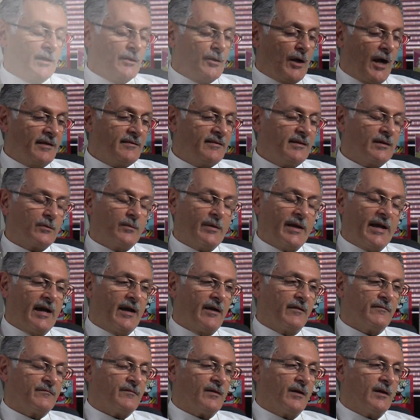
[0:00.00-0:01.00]
You know, I think we
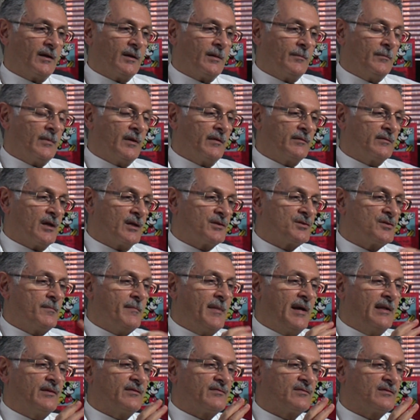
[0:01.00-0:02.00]
have uh, a, a,
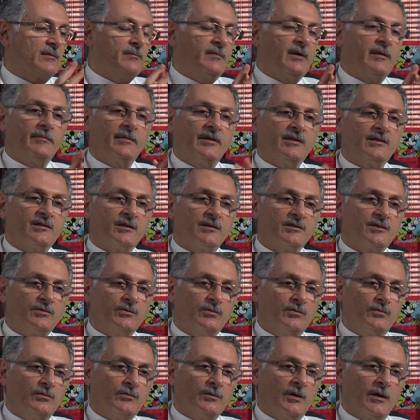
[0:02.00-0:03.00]
tremendous commitment
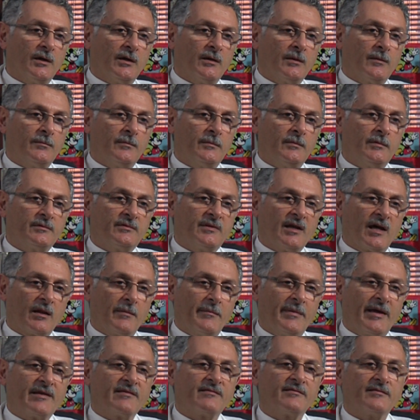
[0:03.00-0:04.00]
to uh,
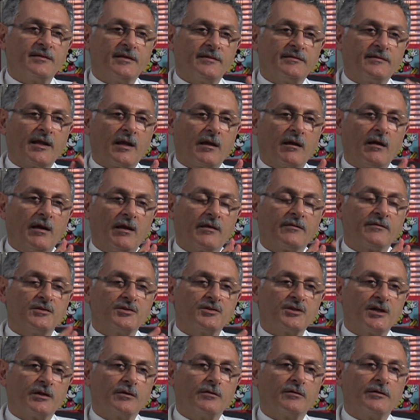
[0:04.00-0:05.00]
telemedicine and telehealth in
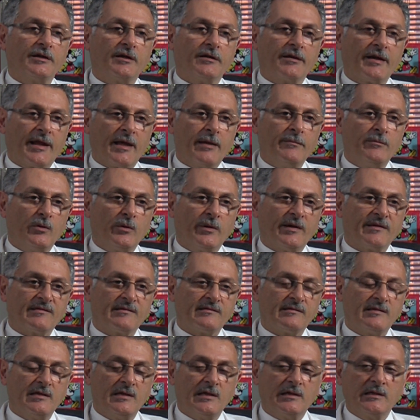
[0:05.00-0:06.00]
general here at
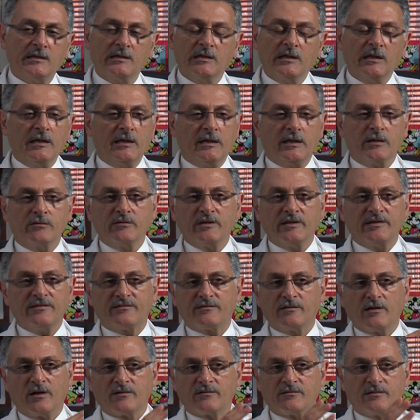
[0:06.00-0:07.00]
MUSC, and it, it really
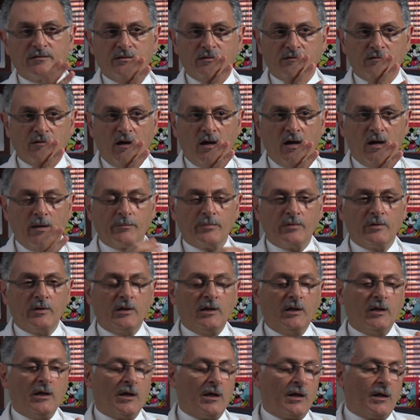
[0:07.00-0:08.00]
starts at the top
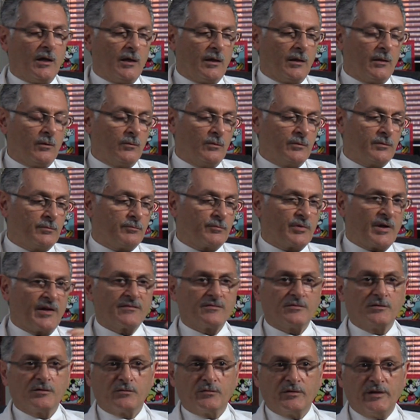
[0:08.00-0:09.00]
uh, with
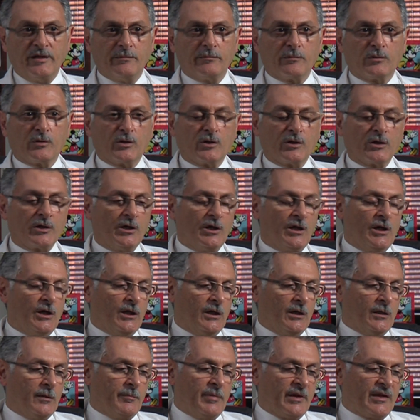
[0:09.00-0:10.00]
President Greenberg.
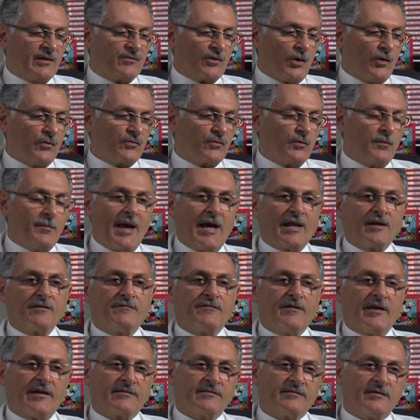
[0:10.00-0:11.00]
But it's also
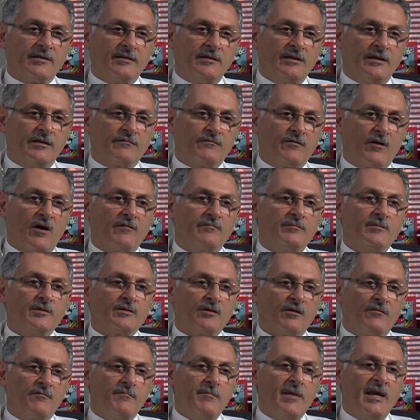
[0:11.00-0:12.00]
manifest in the
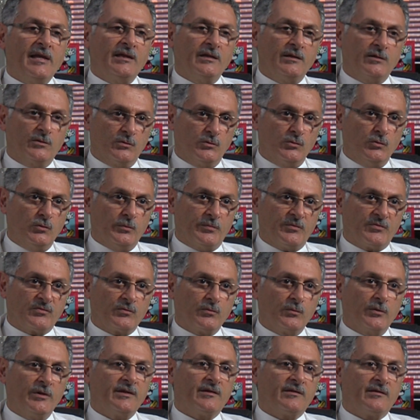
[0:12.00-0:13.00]
involvement of many
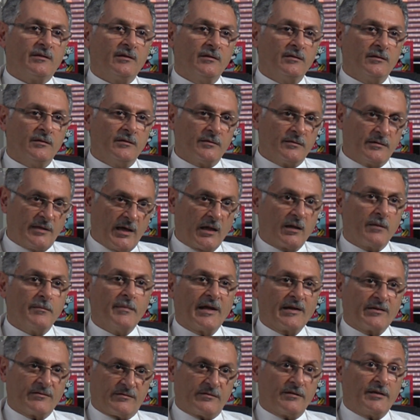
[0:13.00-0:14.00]
groups with
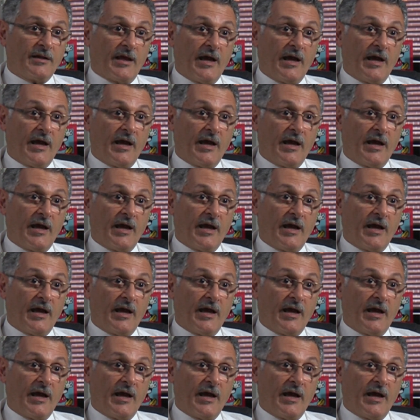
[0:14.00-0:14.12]
telemedicine